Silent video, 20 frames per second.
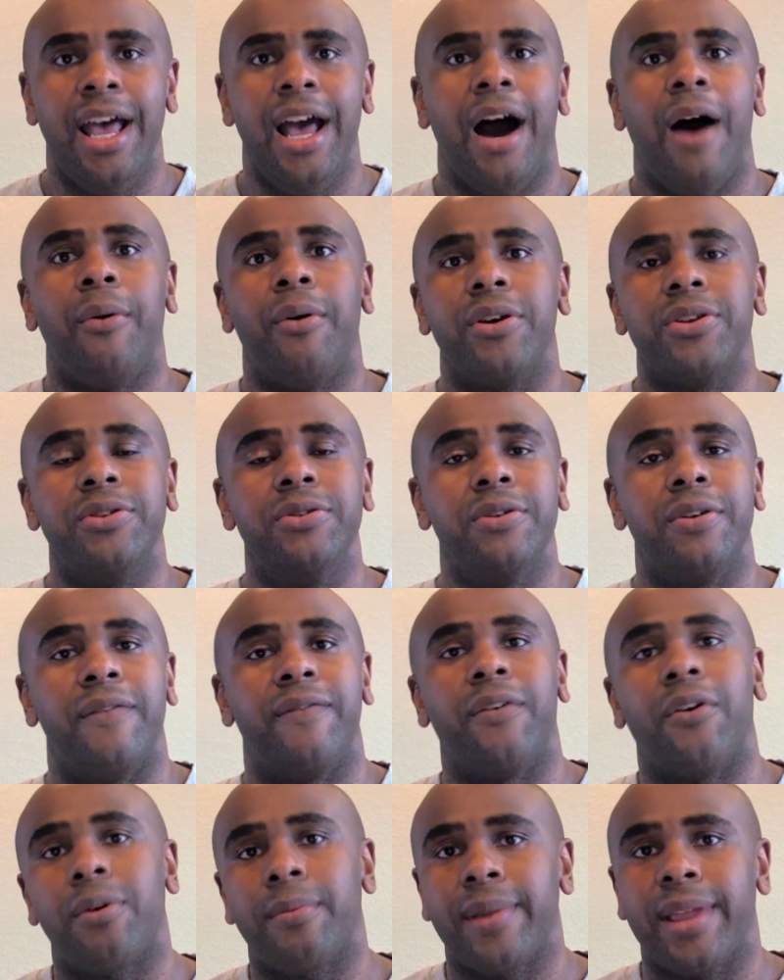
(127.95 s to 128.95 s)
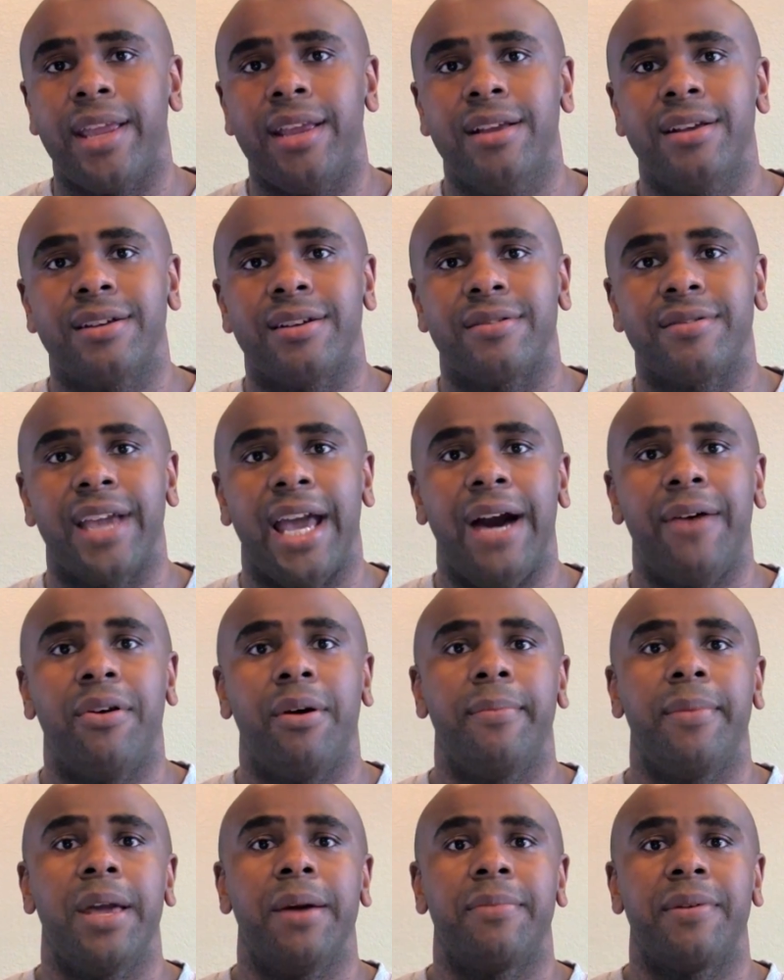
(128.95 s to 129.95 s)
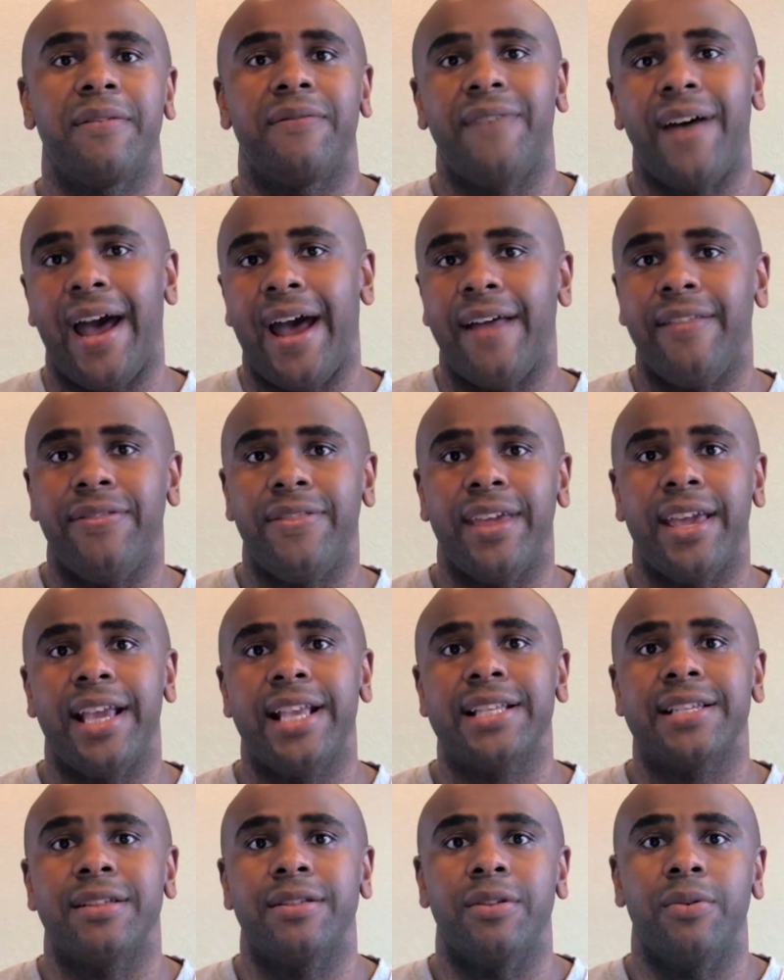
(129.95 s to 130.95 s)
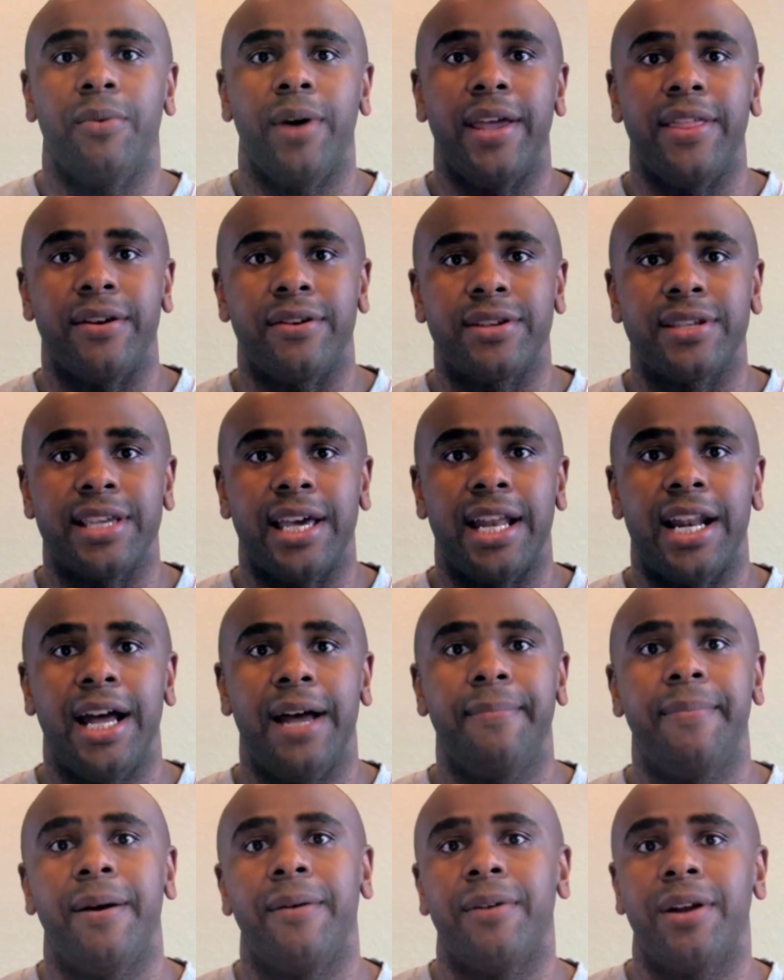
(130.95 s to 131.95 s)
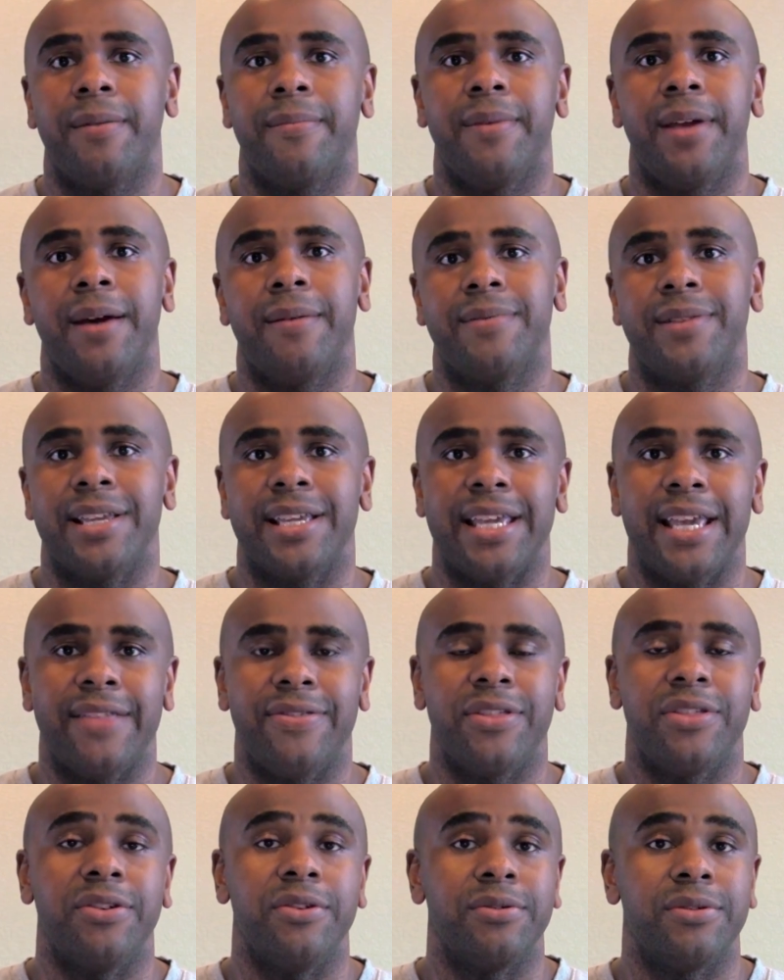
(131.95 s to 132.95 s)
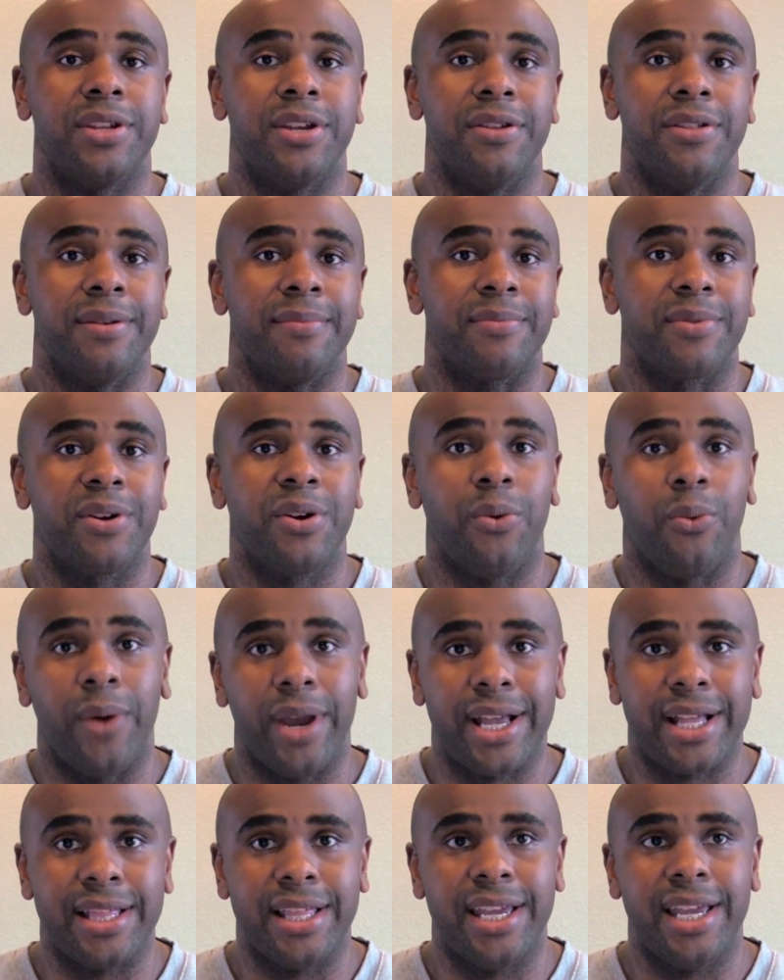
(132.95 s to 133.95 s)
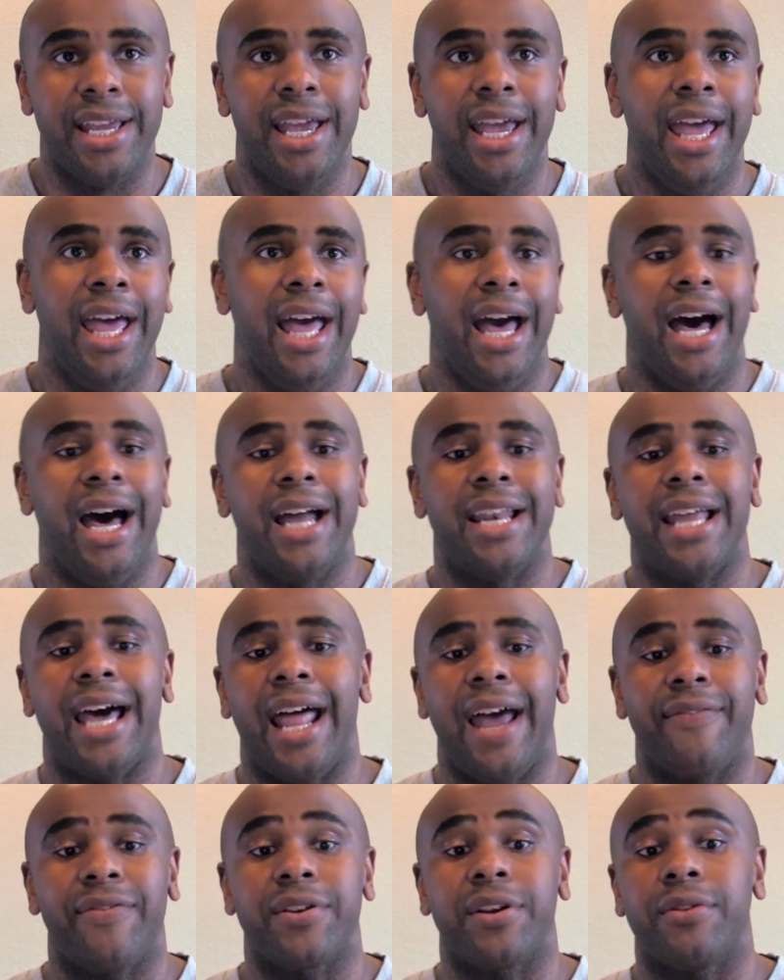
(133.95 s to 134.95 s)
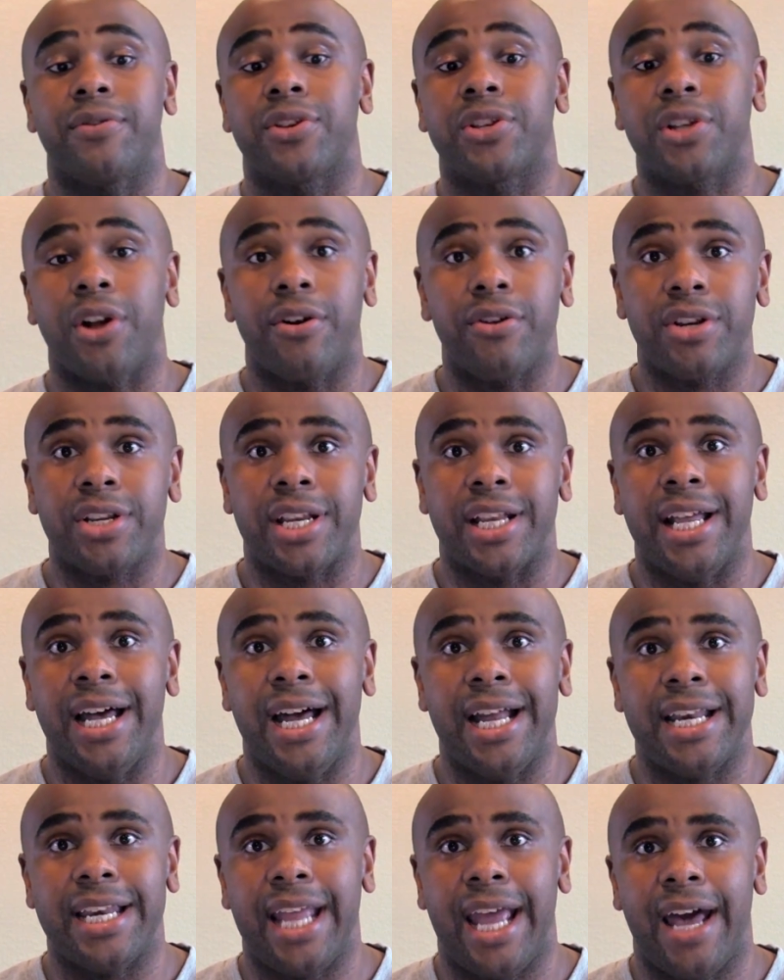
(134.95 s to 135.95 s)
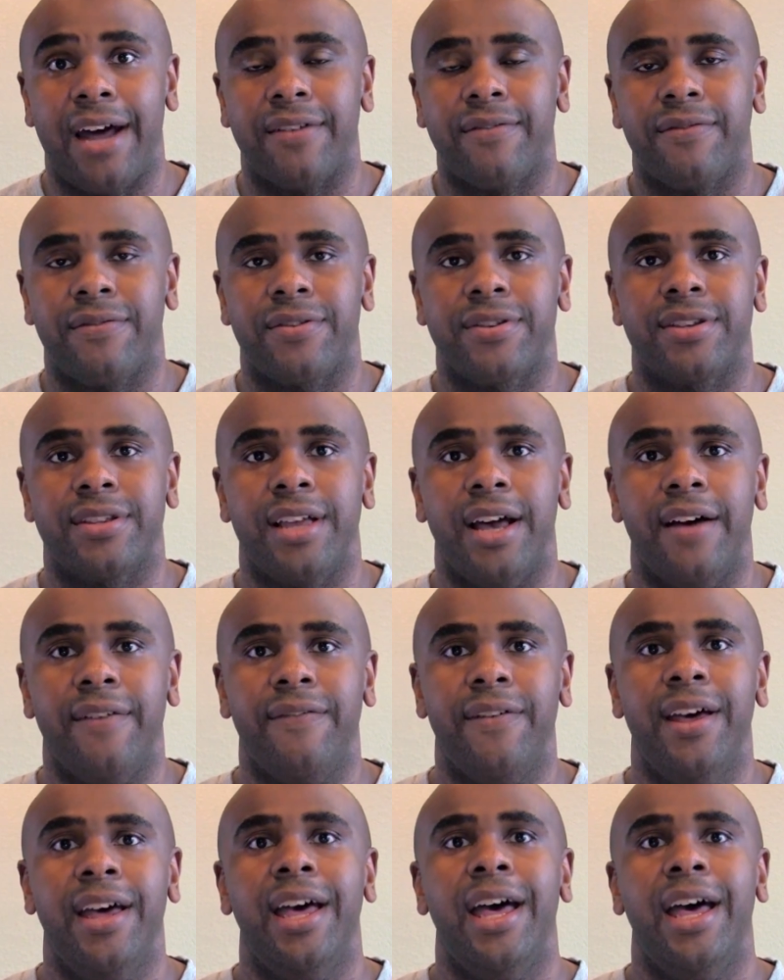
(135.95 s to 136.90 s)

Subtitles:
I want uniformity. Okay, I want to be able to find things the way they're set up. I want to be able to get to them quickly, not have to go search and hunt down for stuff.